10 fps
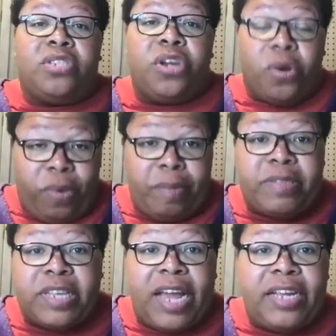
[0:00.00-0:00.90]
your
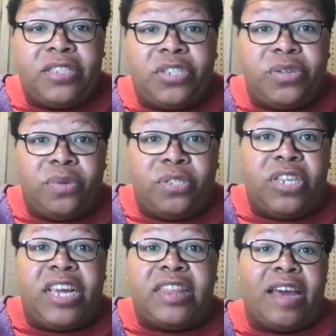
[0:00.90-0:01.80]
website to
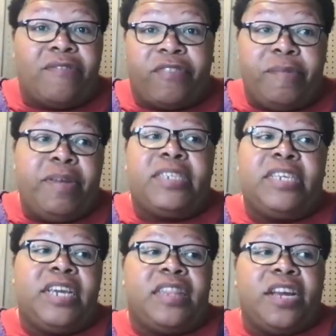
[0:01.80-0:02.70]
get that freebie,
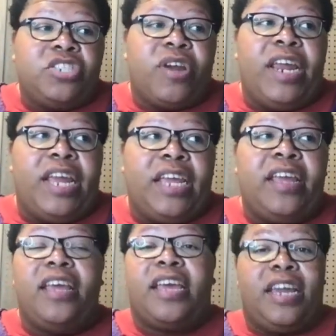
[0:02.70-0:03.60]
to get that training,
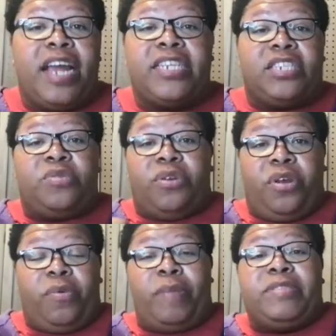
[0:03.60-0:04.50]
connect it to
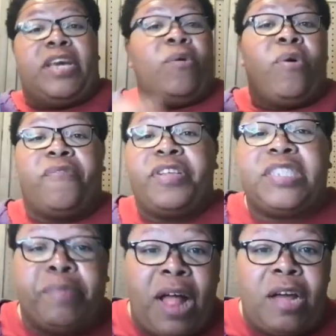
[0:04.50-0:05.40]
your website. Or if
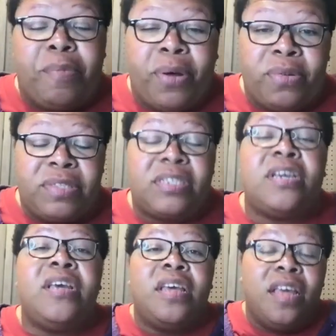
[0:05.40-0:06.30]
it's a blog post,
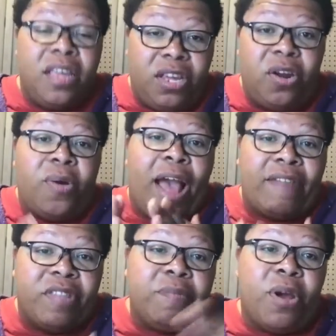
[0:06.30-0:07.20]

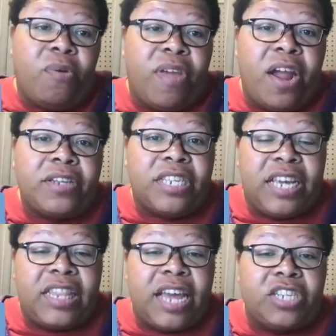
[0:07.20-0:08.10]
have them go there to
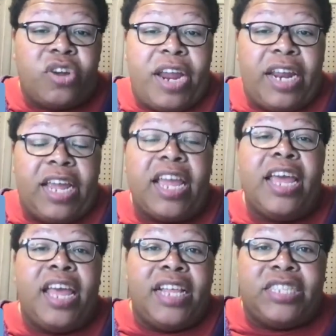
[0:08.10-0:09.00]
get that training,
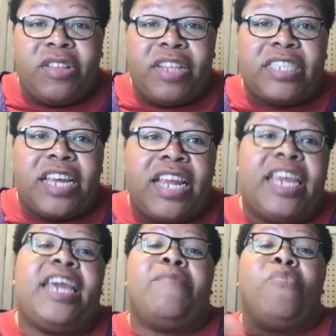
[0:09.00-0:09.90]
and so that's going to
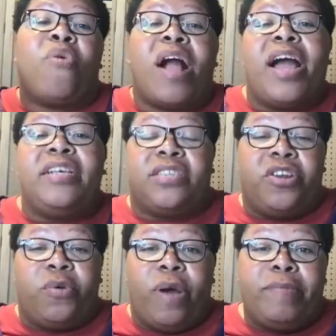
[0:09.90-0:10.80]
get more eyes
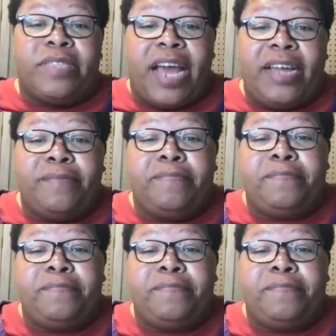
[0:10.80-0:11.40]
on your website.